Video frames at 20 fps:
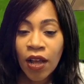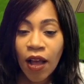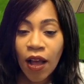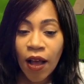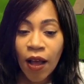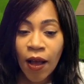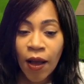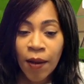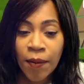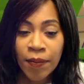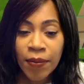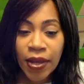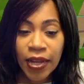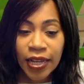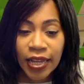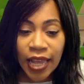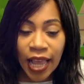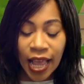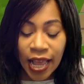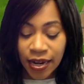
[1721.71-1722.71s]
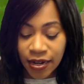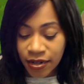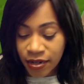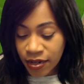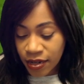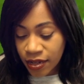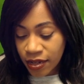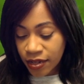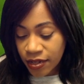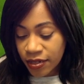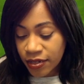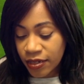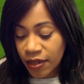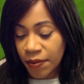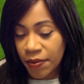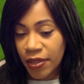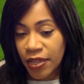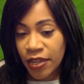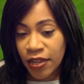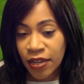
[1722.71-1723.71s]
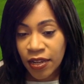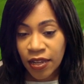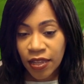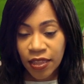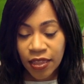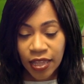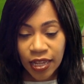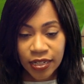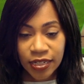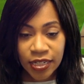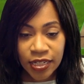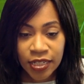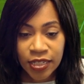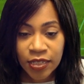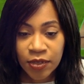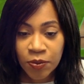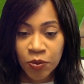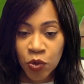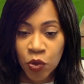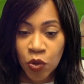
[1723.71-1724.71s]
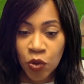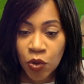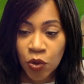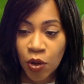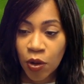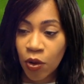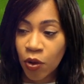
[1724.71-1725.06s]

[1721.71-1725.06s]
again something that is more